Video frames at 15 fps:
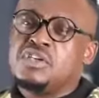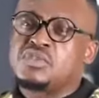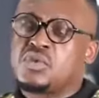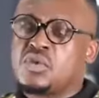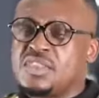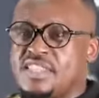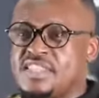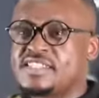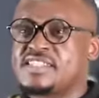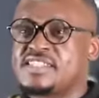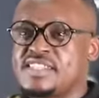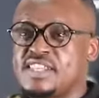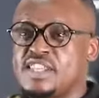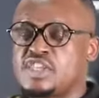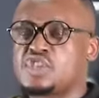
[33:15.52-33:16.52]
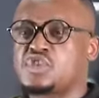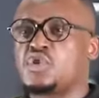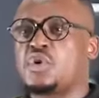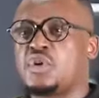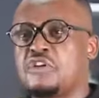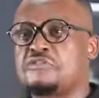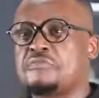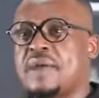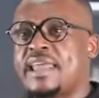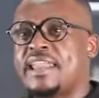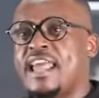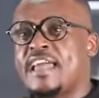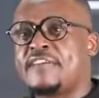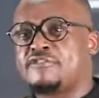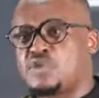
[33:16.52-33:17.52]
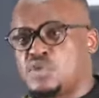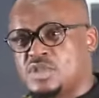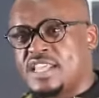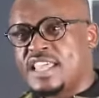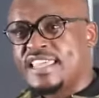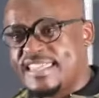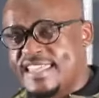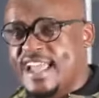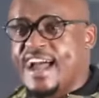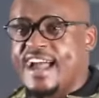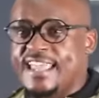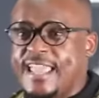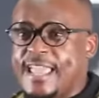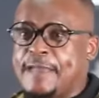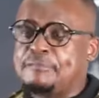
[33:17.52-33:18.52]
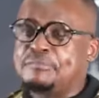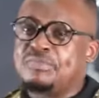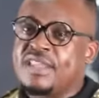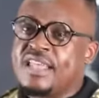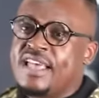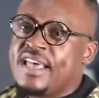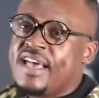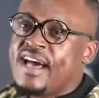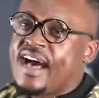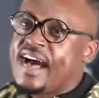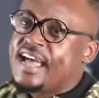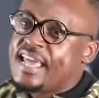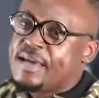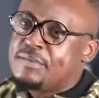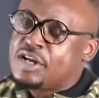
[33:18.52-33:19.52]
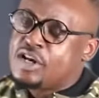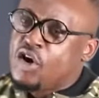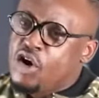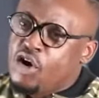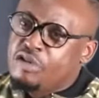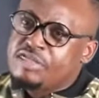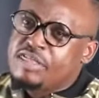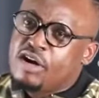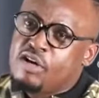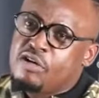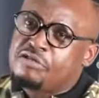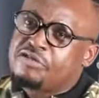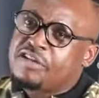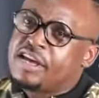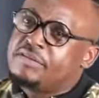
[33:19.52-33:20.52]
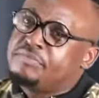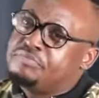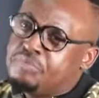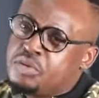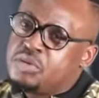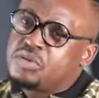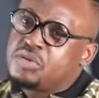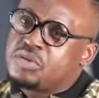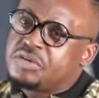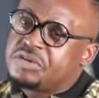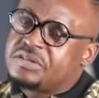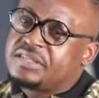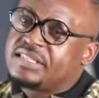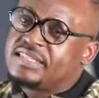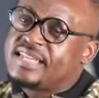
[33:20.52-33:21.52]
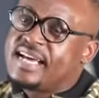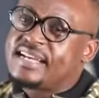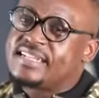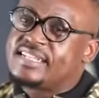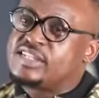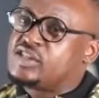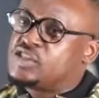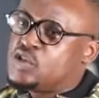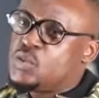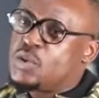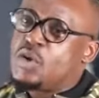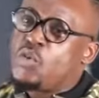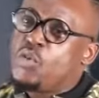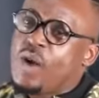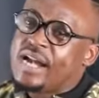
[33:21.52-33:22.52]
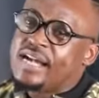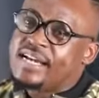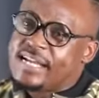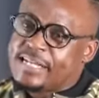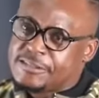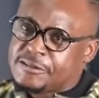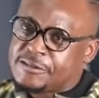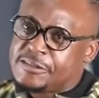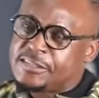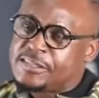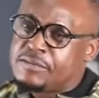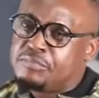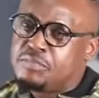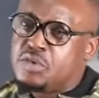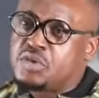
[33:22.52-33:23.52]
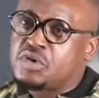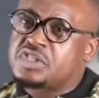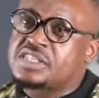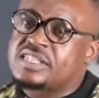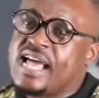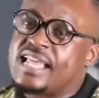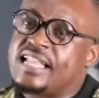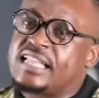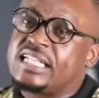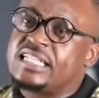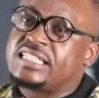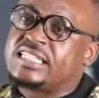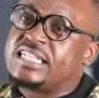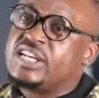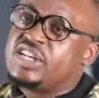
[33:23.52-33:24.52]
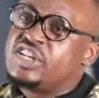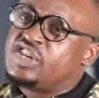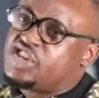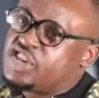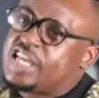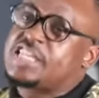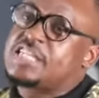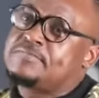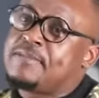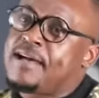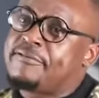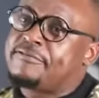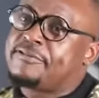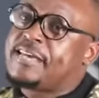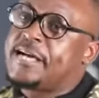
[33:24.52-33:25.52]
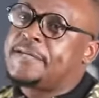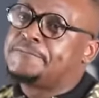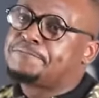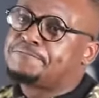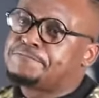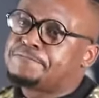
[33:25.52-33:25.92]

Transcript: So this is the story of my life. Today, here I am. I am an author of a book that is doing wonders. It's a book titled Church Mafia.